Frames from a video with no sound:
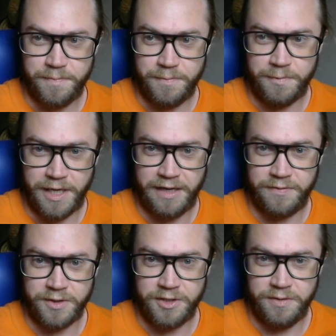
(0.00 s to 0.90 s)
we
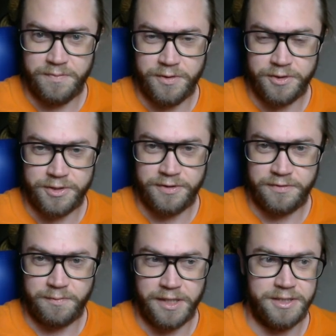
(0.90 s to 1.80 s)
haven't got more
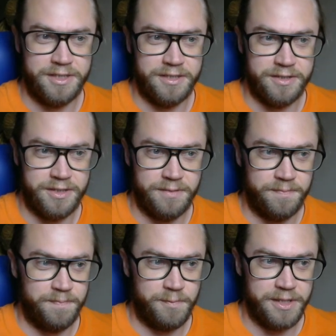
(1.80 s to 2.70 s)
stuff waiting in
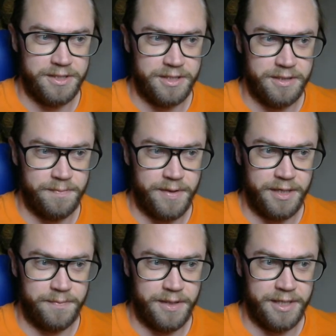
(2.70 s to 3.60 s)
the
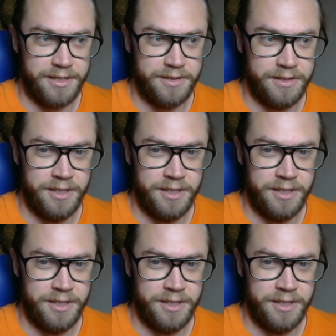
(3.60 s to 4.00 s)
pipeline.